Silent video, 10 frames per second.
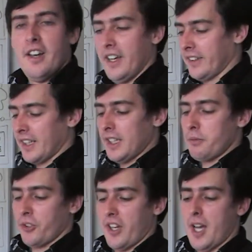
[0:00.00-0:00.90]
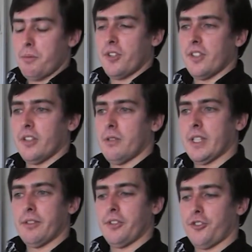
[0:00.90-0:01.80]
And really what happens in
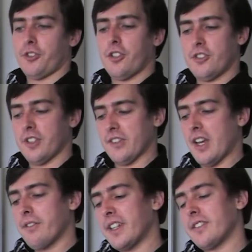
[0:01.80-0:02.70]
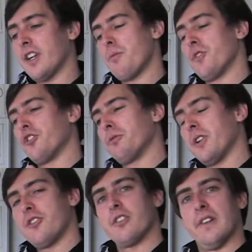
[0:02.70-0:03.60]
our infrastructure is every time we
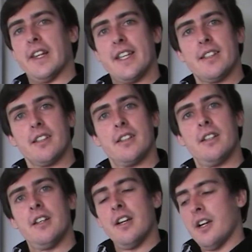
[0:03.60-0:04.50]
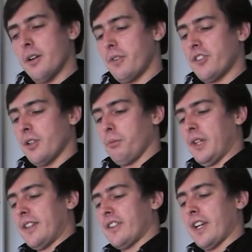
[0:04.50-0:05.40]
switch a layer, we
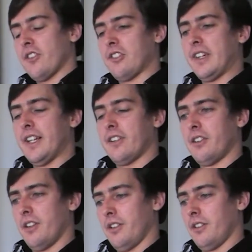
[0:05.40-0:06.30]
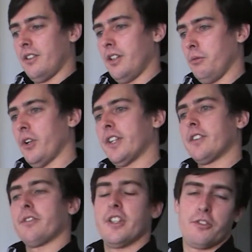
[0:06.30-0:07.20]
simply translate one
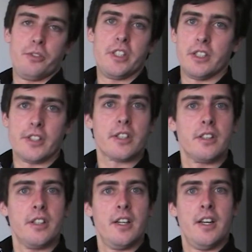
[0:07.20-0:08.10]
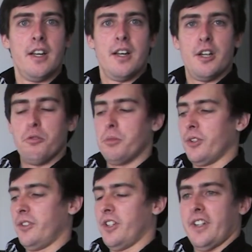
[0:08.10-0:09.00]
interface to the other.
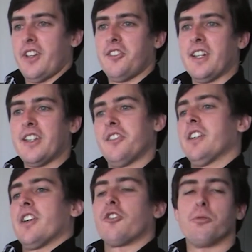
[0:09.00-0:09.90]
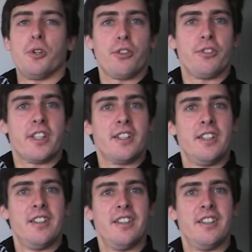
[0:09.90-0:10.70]
But the nice thing is they're isomorphic.